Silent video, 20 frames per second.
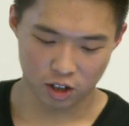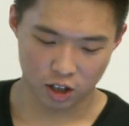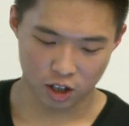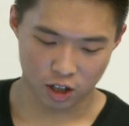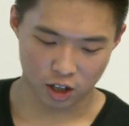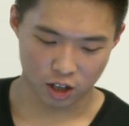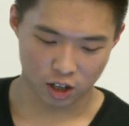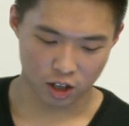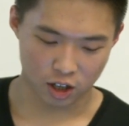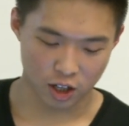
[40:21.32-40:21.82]

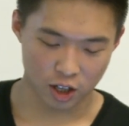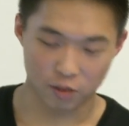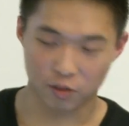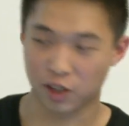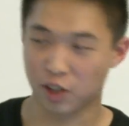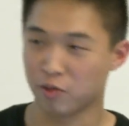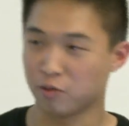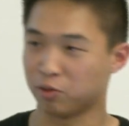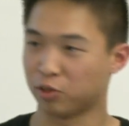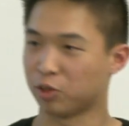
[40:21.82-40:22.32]
uh, if you
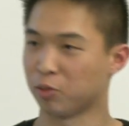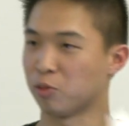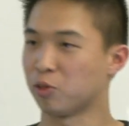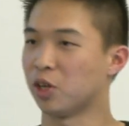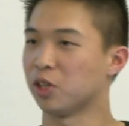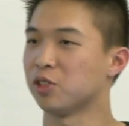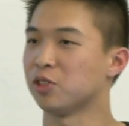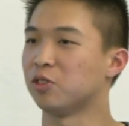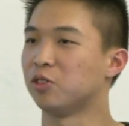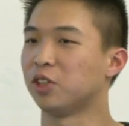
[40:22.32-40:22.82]
have some
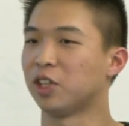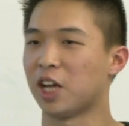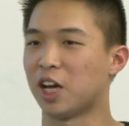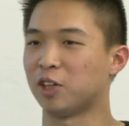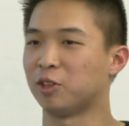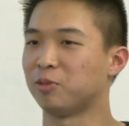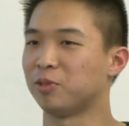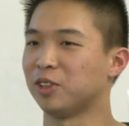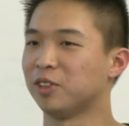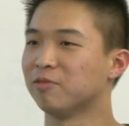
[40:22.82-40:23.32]
questions, you can
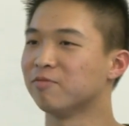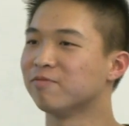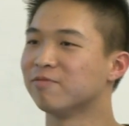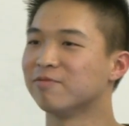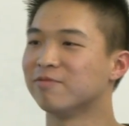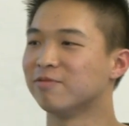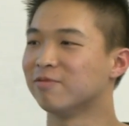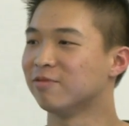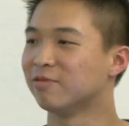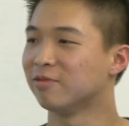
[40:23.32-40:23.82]
ask me.
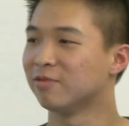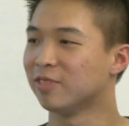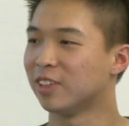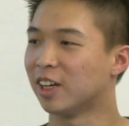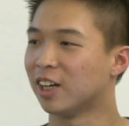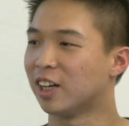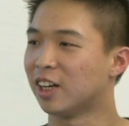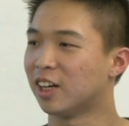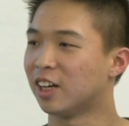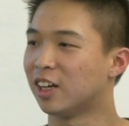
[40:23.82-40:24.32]
Uh,